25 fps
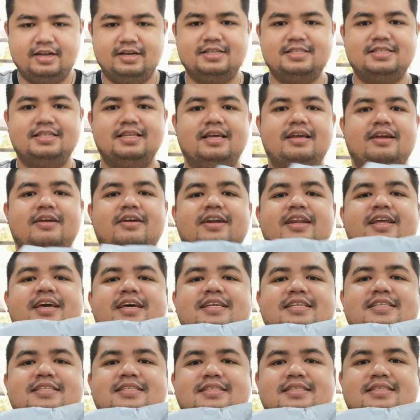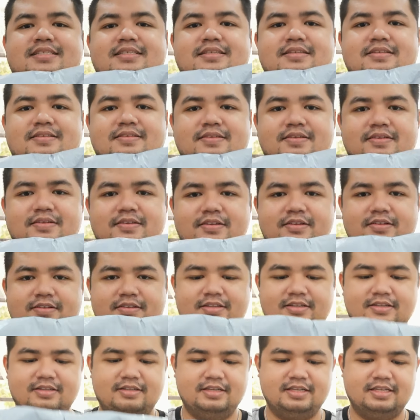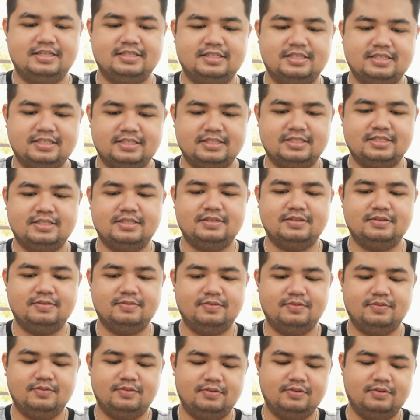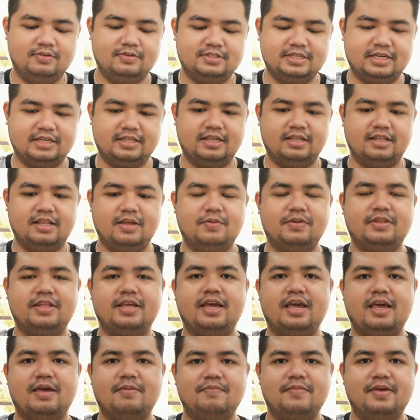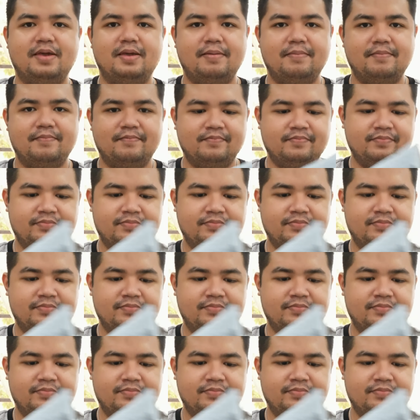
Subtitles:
Here it is. This is technically what they gave me.